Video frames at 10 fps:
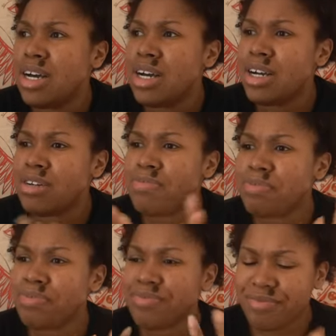
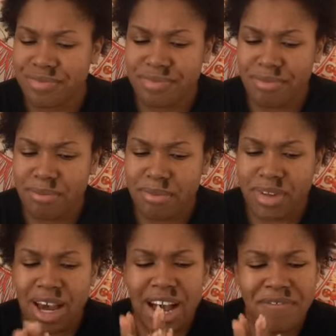
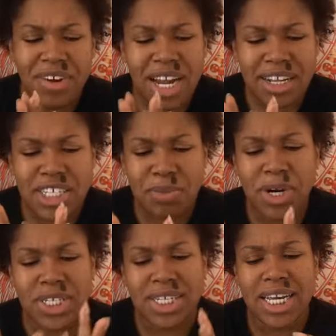I feel like this
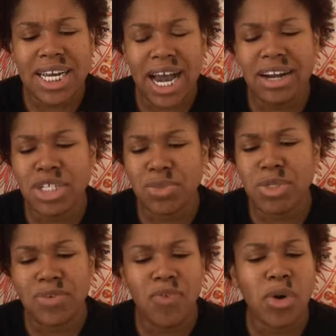person, they kind of just
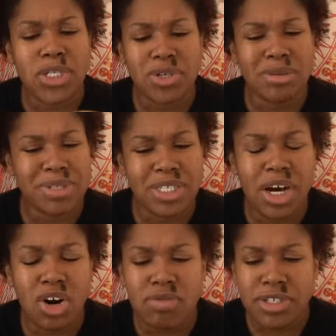want to focus on
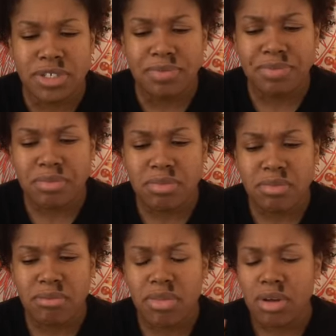themselves.
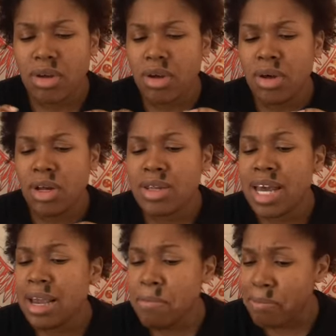
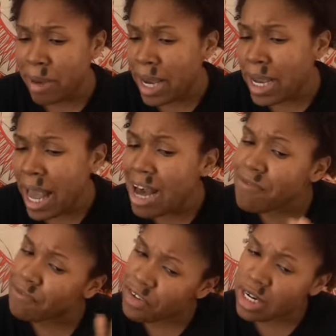They may
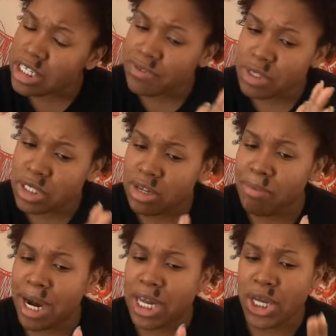have feelings for
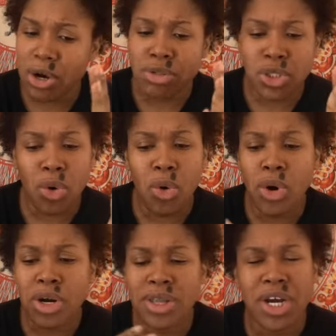somebody else
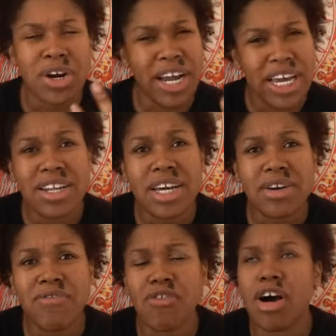or they're
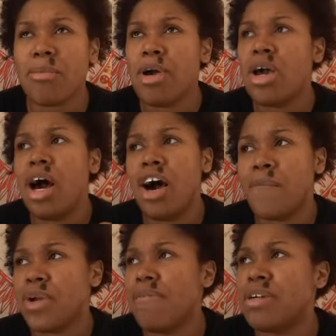healing from a
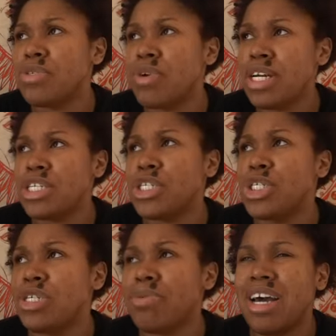previous
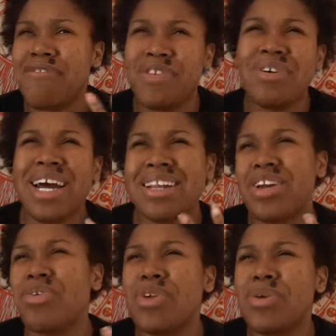relationship. And I feel like
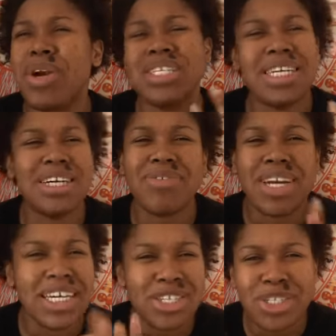they don't really want to take
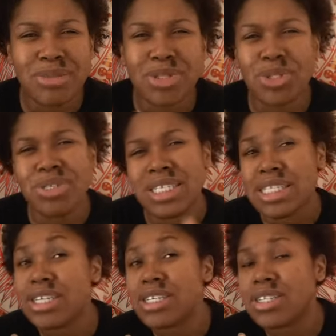relationships too
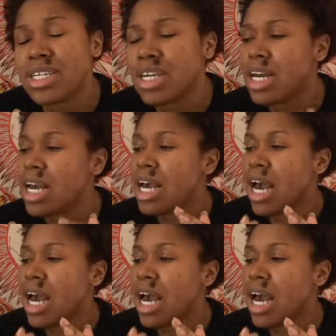seriously